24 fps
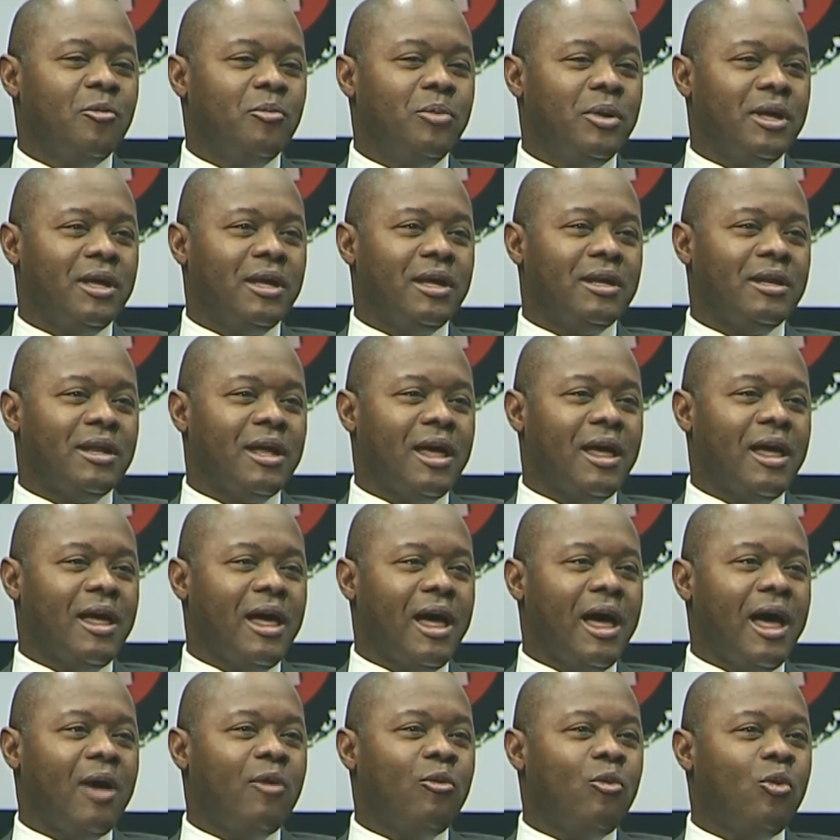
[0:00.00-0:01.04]
But
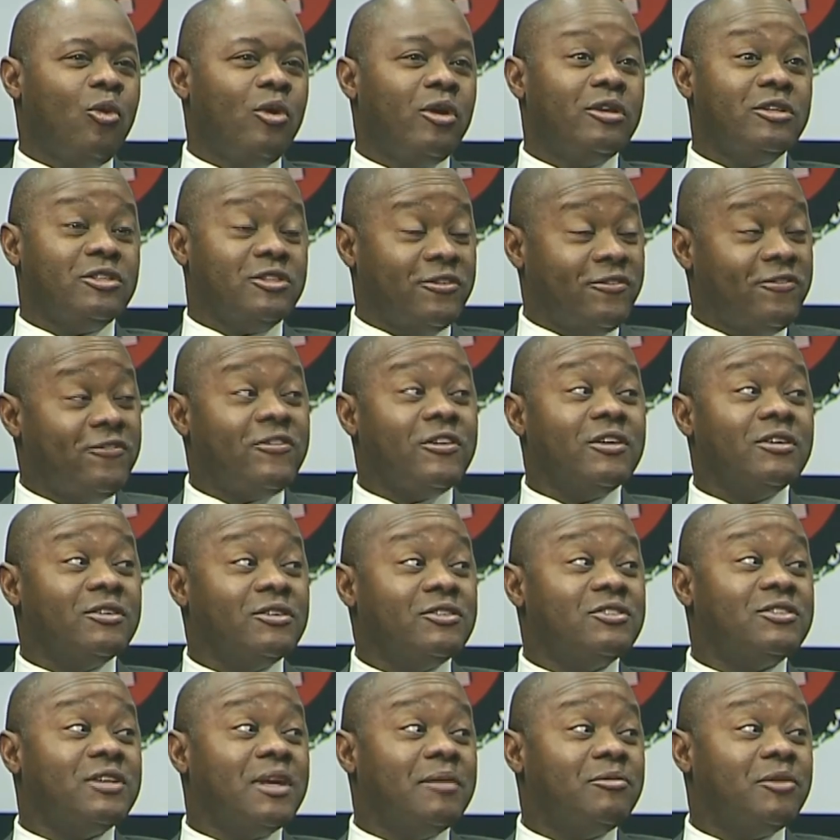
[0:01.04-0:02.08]
I wanted to
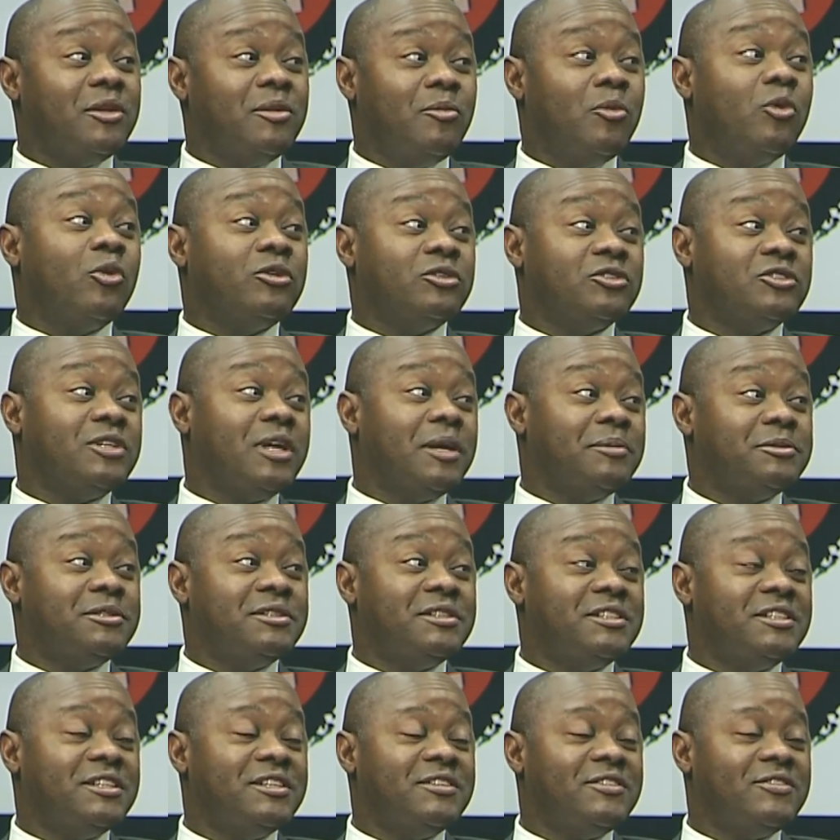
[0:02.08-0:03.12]
feel something more
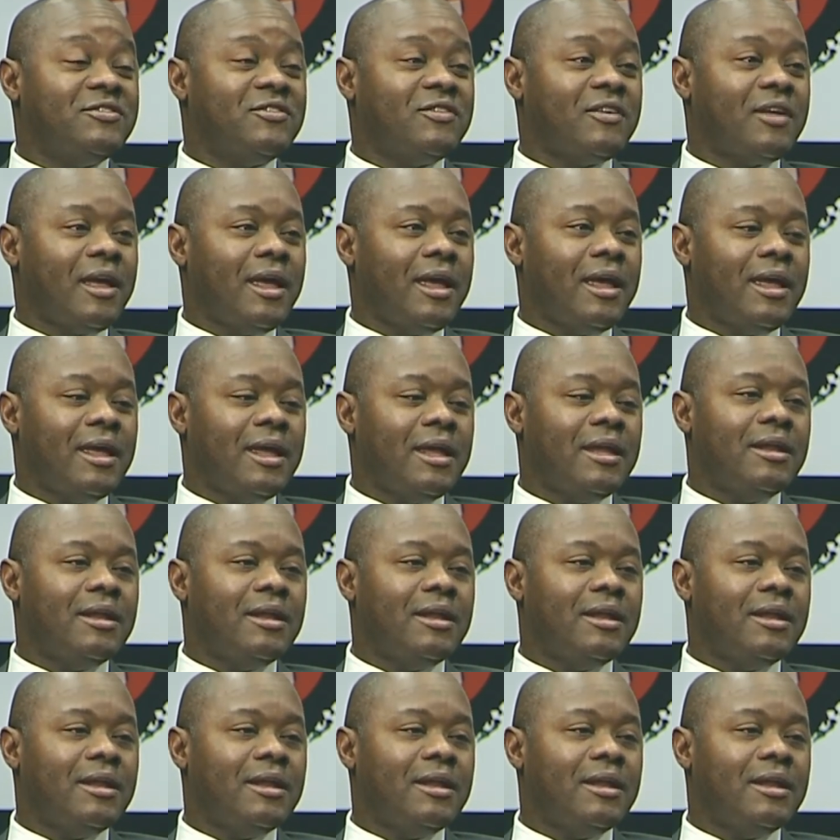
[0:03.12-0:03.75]
substantive, mm -hmm.